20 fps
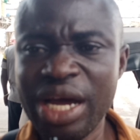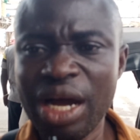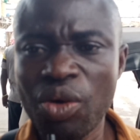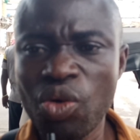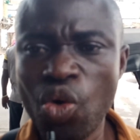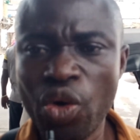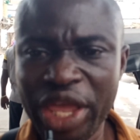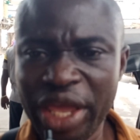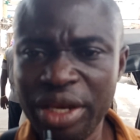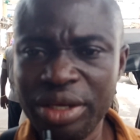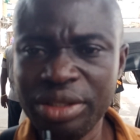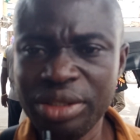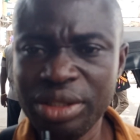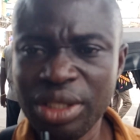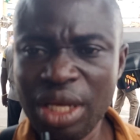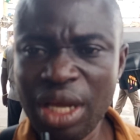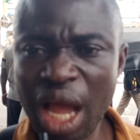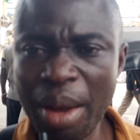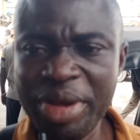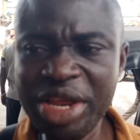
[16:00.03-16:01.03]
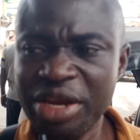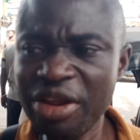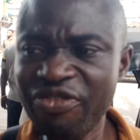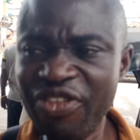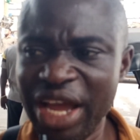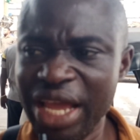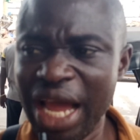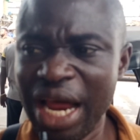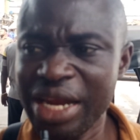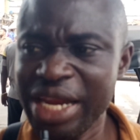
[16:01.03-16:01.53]
they are cooking, I mean the
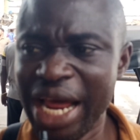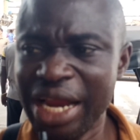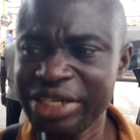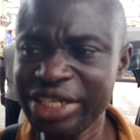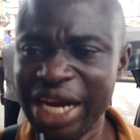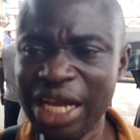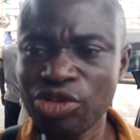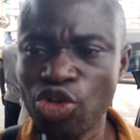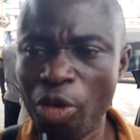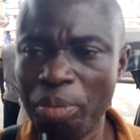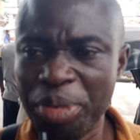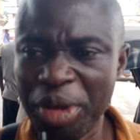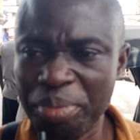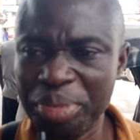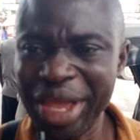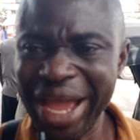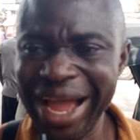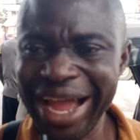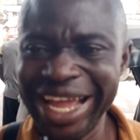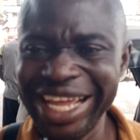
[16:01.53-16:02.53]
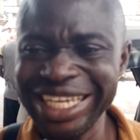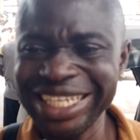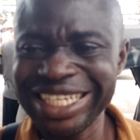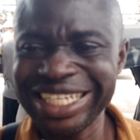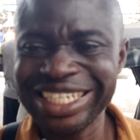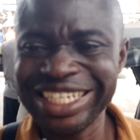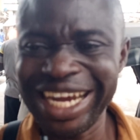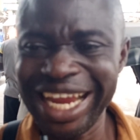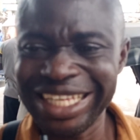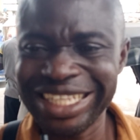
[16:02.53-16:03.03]
fire they are trying to prepare
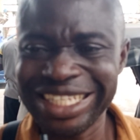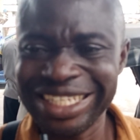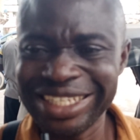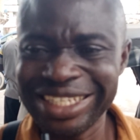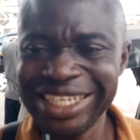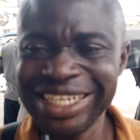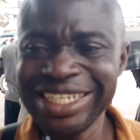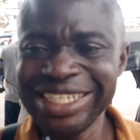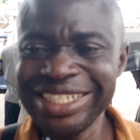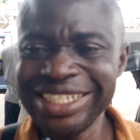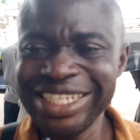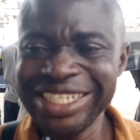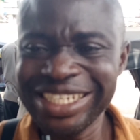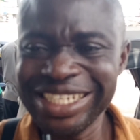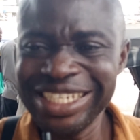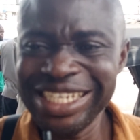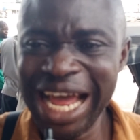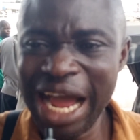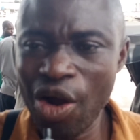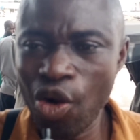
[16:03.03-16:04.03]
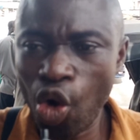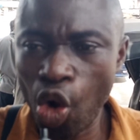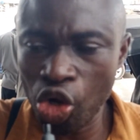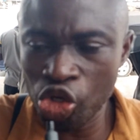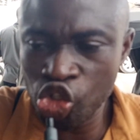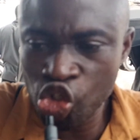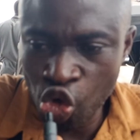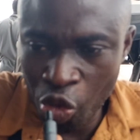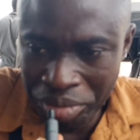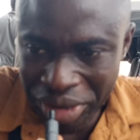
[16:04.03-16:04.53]
is now
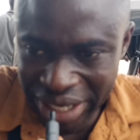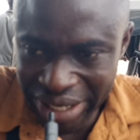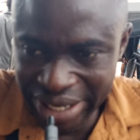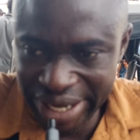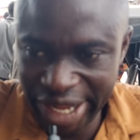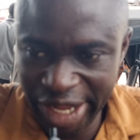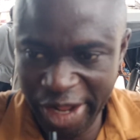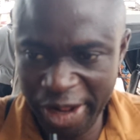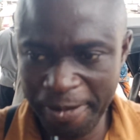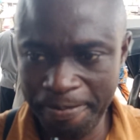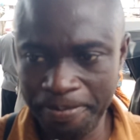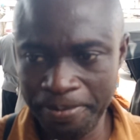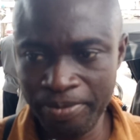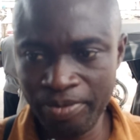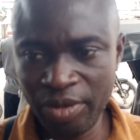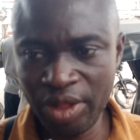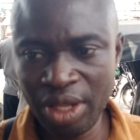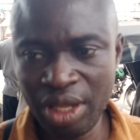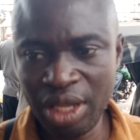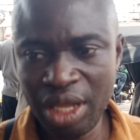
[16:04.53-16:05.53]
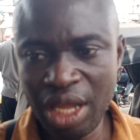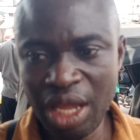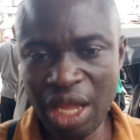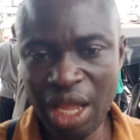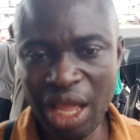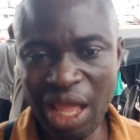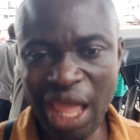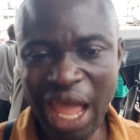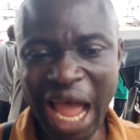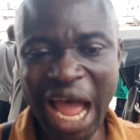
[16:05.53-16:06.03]
consuming them,
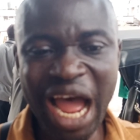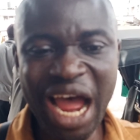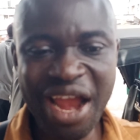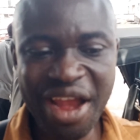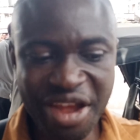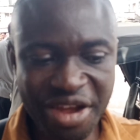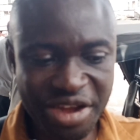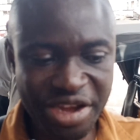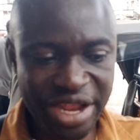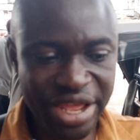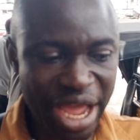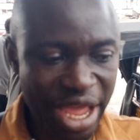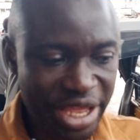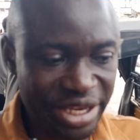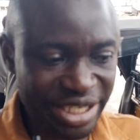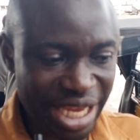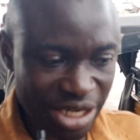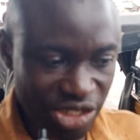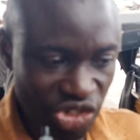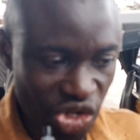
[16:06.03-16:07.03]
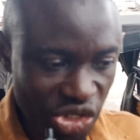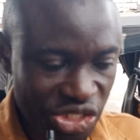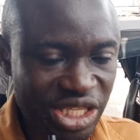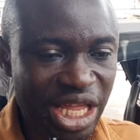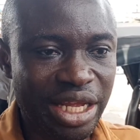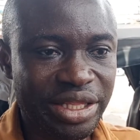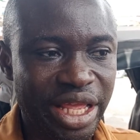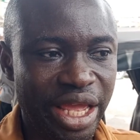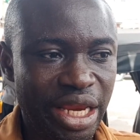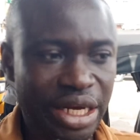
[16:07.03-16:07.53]
and it has not
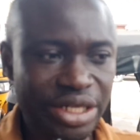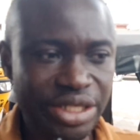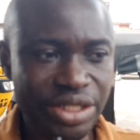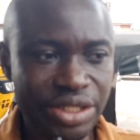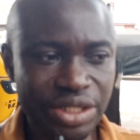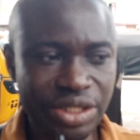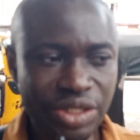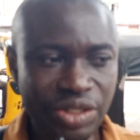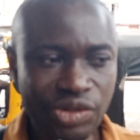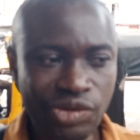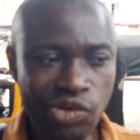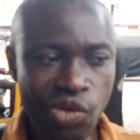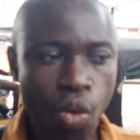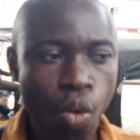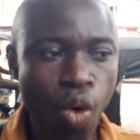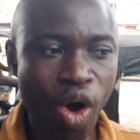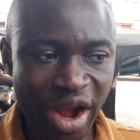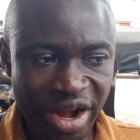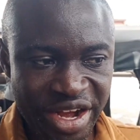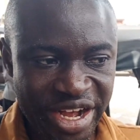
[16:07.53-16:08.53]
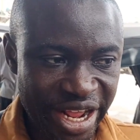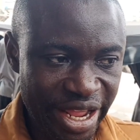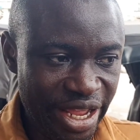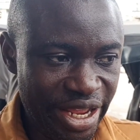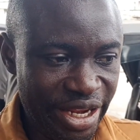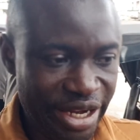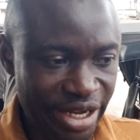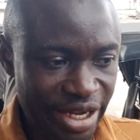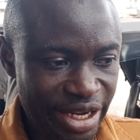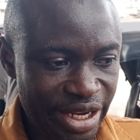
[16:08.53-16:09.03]
started. One
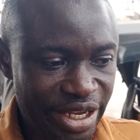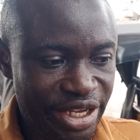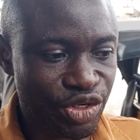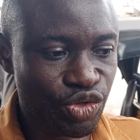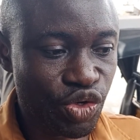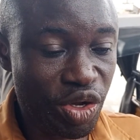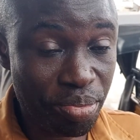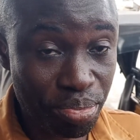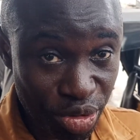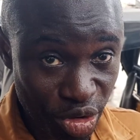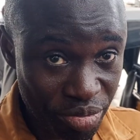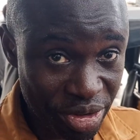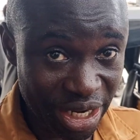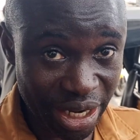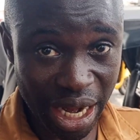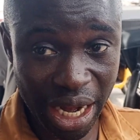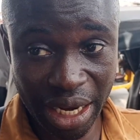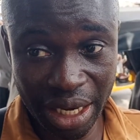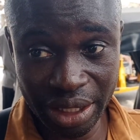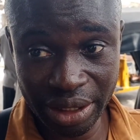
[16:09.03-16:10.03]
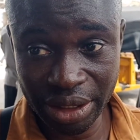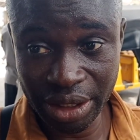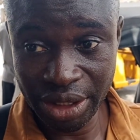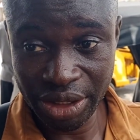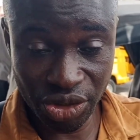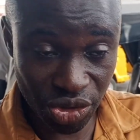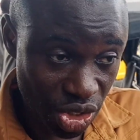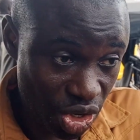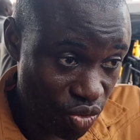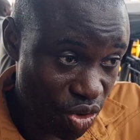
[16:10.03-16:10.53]
day it will boomerang.
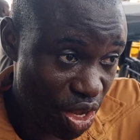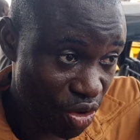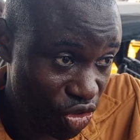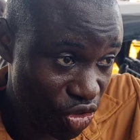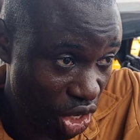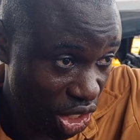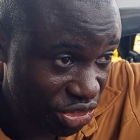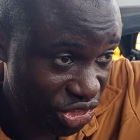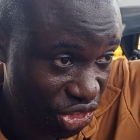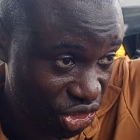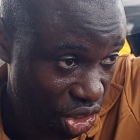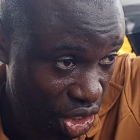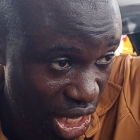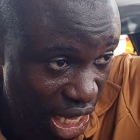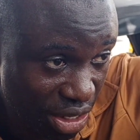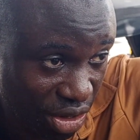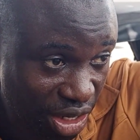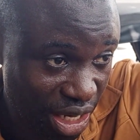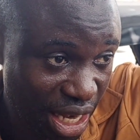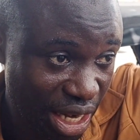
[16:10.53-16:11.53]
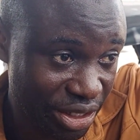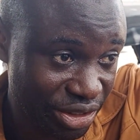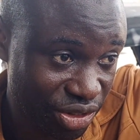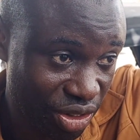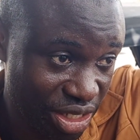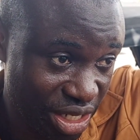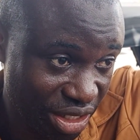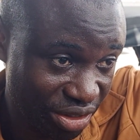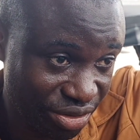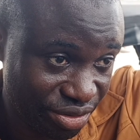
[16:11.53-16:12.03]
You know, we just saw another
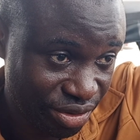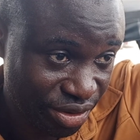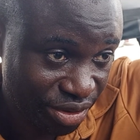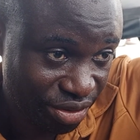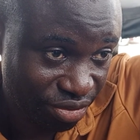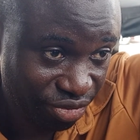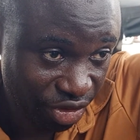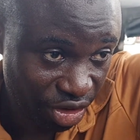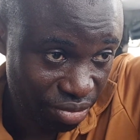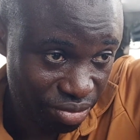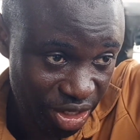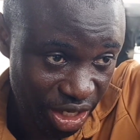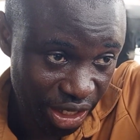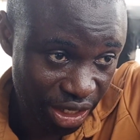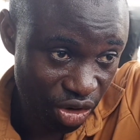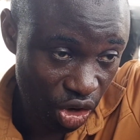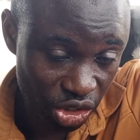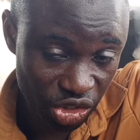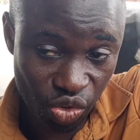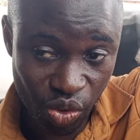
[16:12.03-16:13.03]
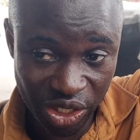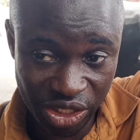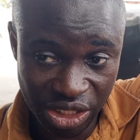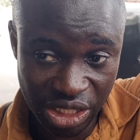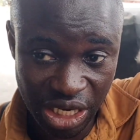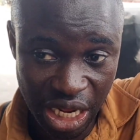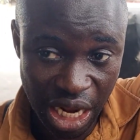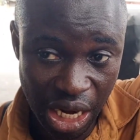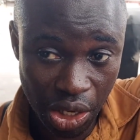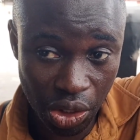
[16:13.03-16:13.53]
insurgent from the
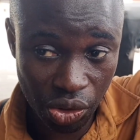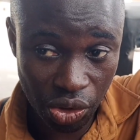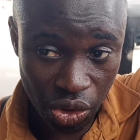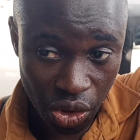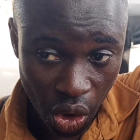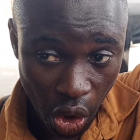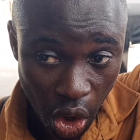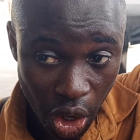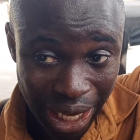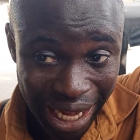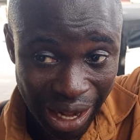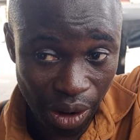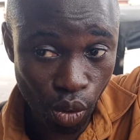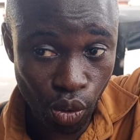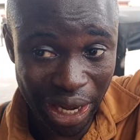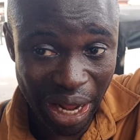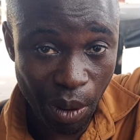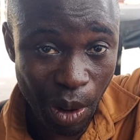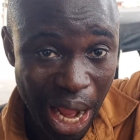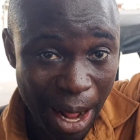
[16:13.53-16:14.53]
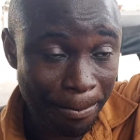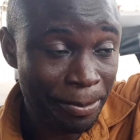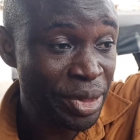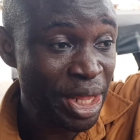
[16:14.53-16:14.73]
northwest now called Lakurawa.